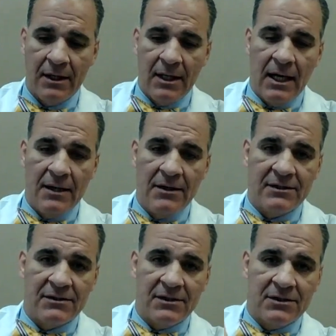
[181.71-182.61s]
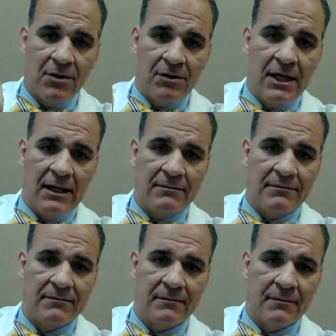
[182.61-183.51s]
And this is a total knee.
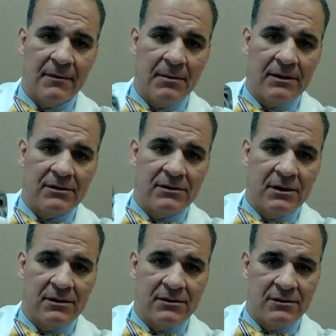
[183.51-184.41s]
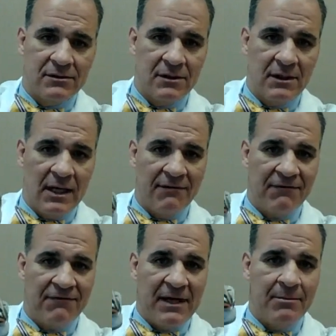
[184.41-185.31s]
It's you got a
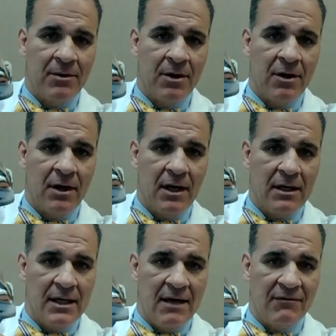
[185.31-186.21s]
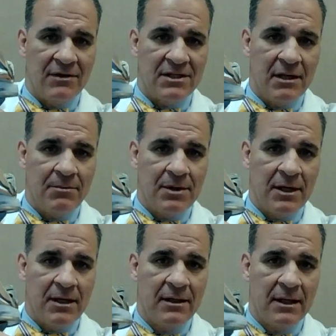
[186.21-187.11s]
femur and you have a tibia,
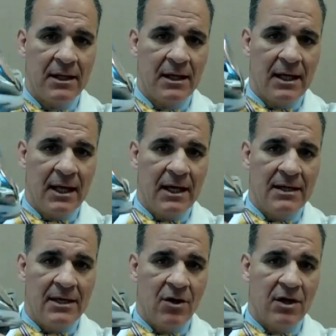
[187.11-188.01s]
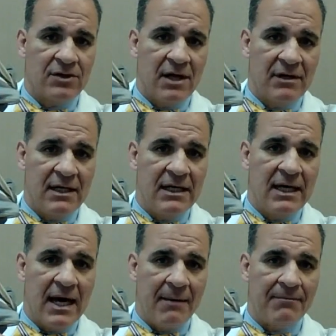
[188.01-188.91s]
and then you also have a
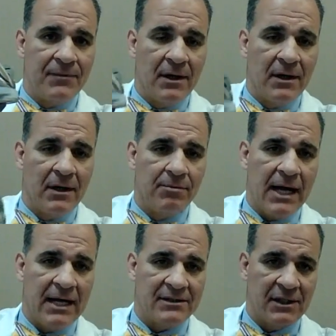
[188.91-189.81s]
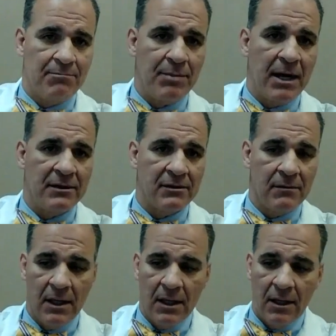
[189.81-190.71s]
kneecap, plastic button
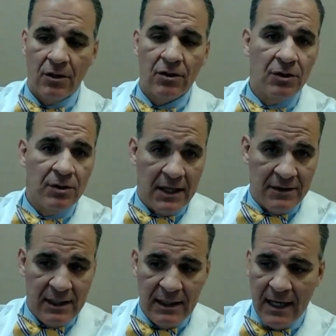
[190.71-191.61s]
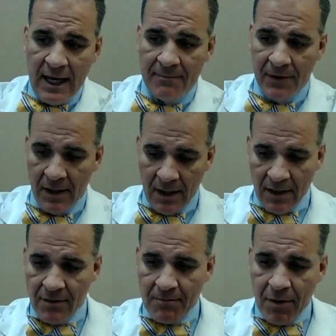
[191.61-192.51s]
glued on the kneecap. The
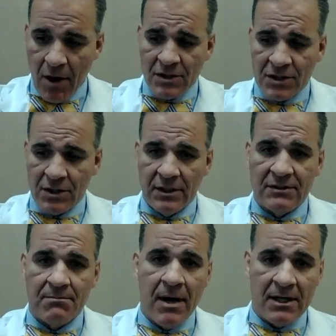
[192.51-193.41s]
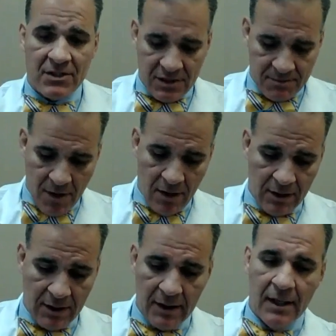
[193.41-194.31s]
partial is much
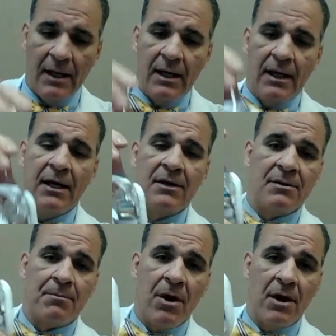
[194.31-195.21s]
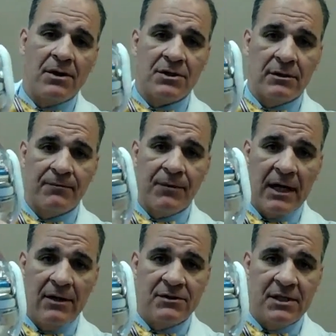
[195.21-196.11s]
smaller. Here's a partial. I
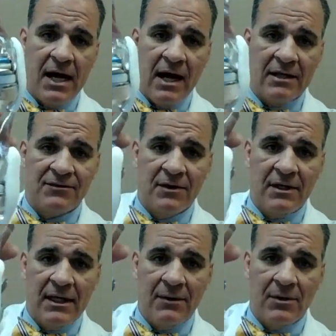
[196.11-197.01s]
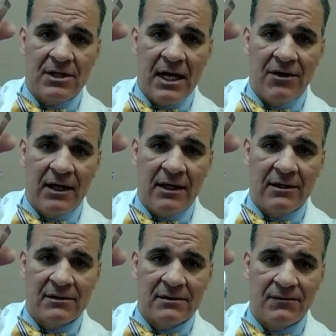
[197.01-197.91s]
use the Oxford knee, which I think
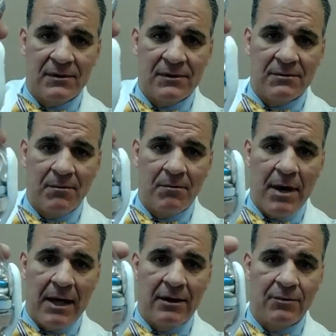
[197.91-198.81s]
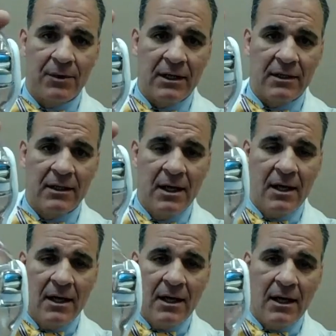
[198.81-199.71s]
is better. We can
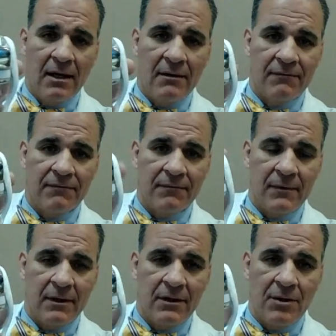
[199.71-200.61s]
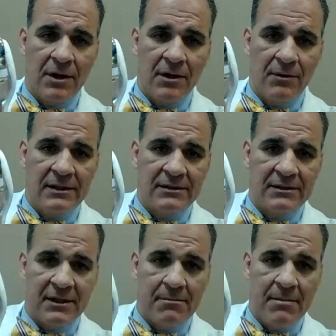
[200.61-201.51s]
go into the reasons in
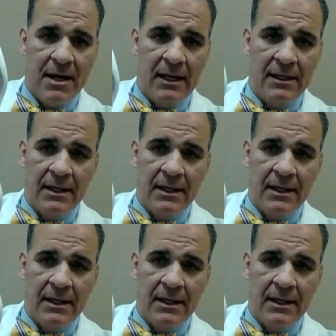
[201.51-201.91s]
a minute.